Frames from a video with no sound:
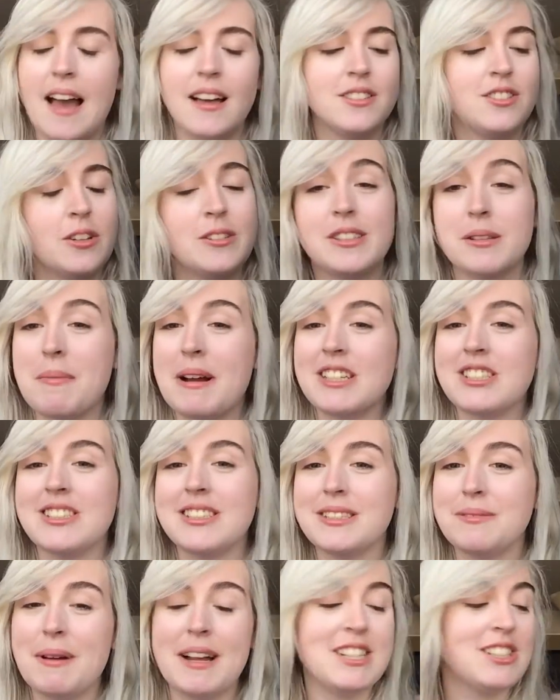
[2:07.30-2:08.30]
So it's
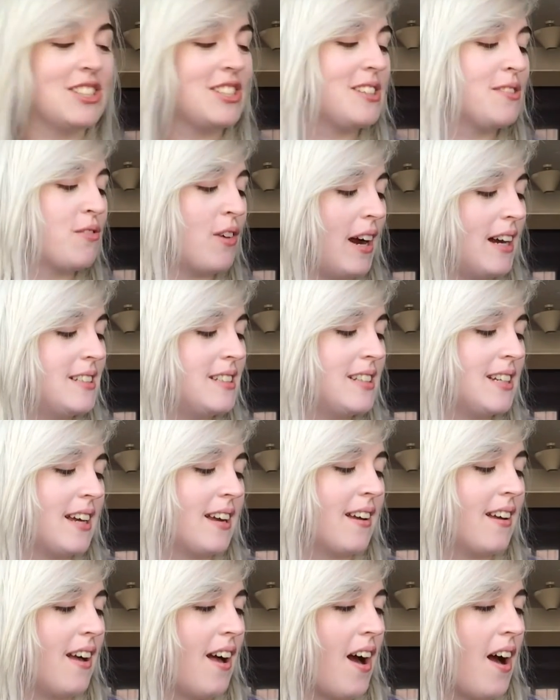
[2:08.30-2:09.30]
imaginative
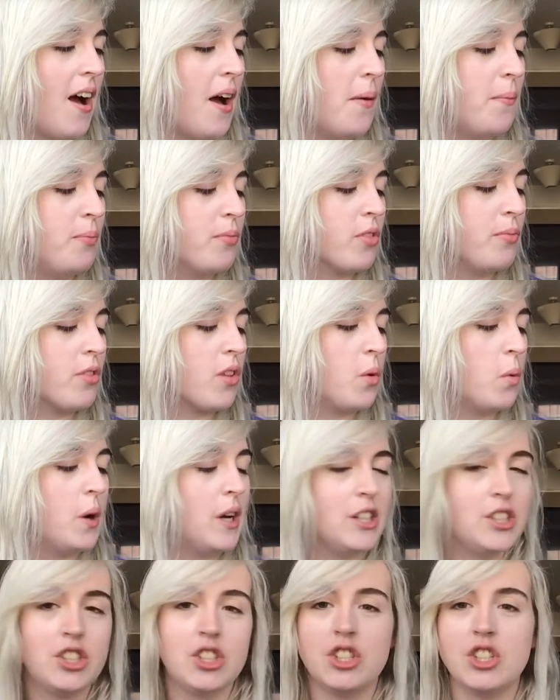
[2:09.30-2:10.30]
writing,
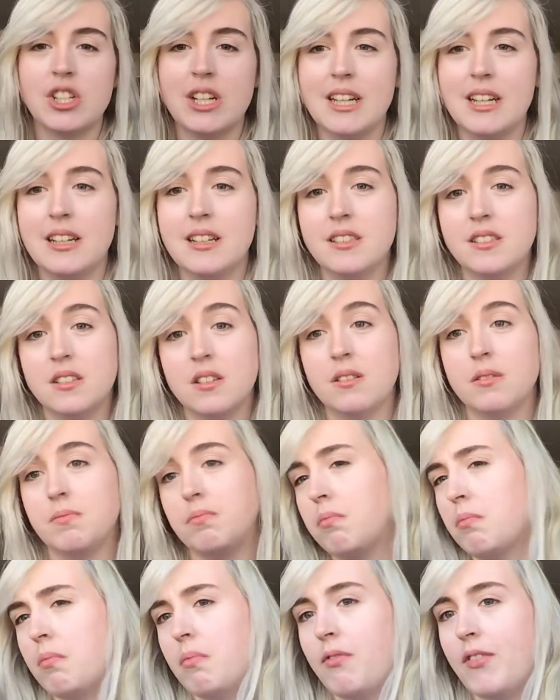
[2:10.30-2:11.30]
which is a
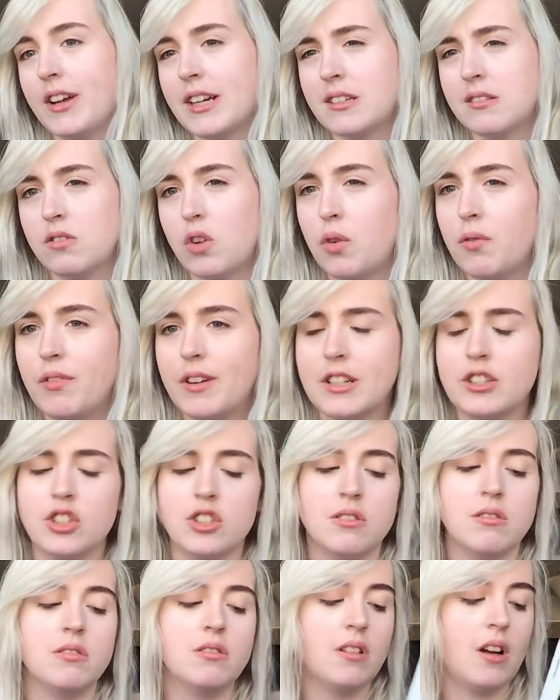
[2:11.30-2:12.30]

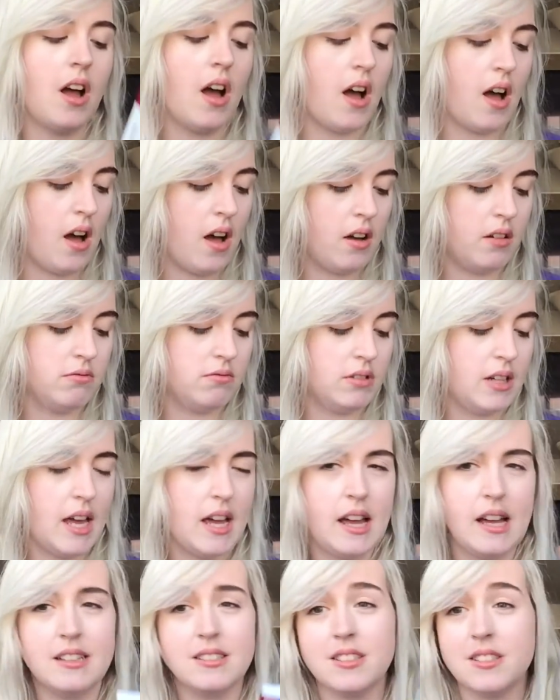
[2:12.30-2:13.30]
non-fiction. It
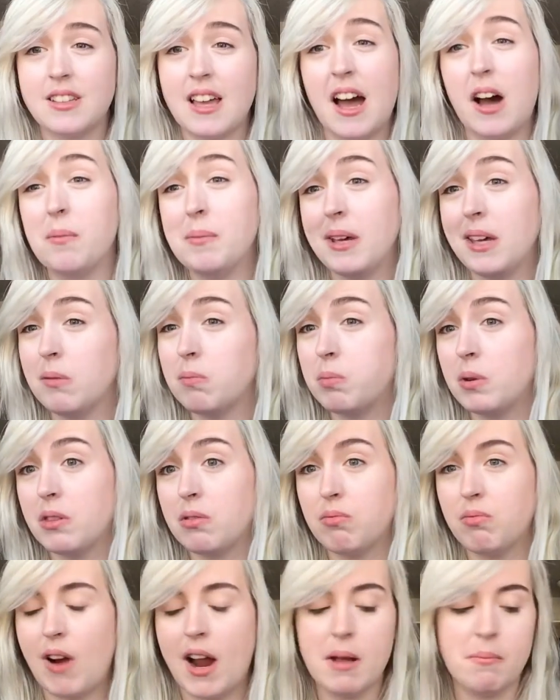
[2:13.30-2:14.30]
is to help me with
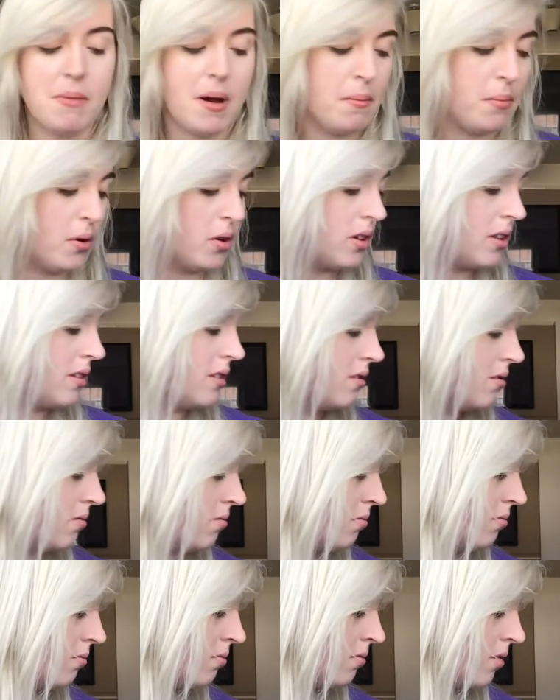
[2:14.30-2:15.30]
writing my book and
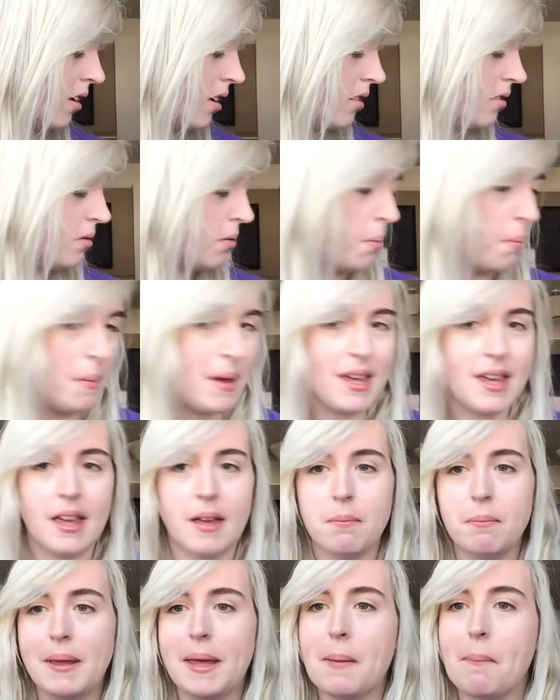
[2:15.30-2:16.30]

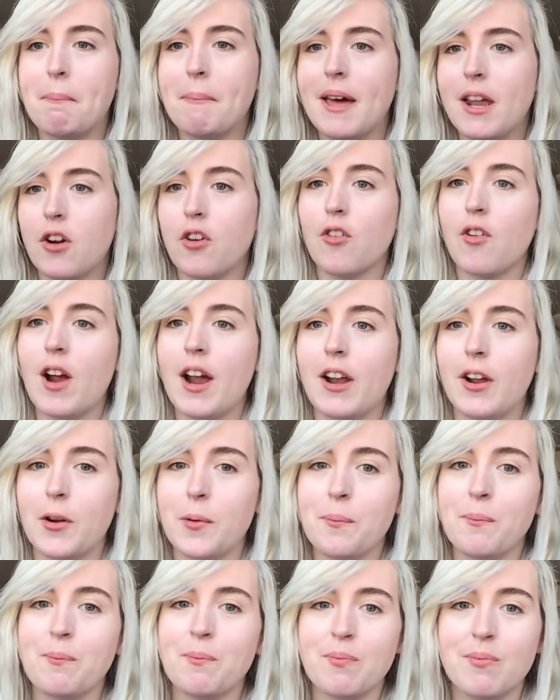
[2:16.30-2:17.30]
making me a better writer.
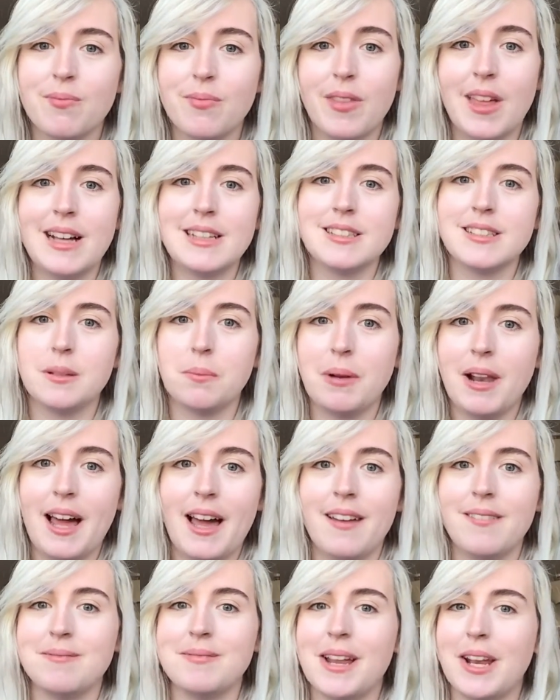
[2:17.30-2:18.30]
That's the
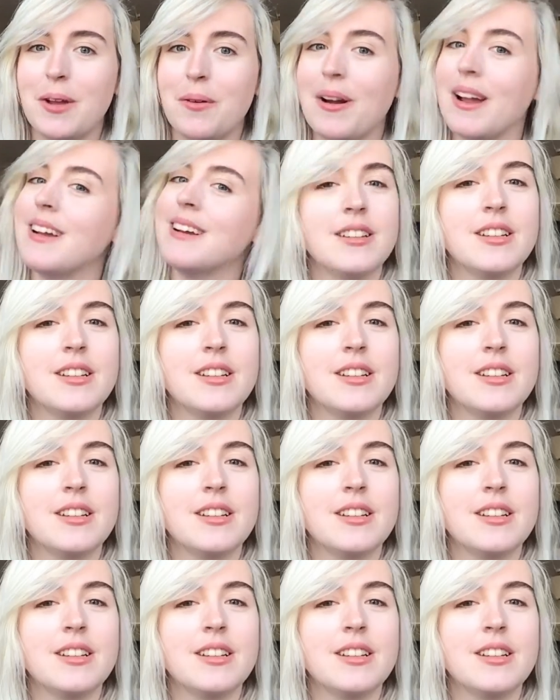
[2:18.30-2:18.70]
plan, anyway.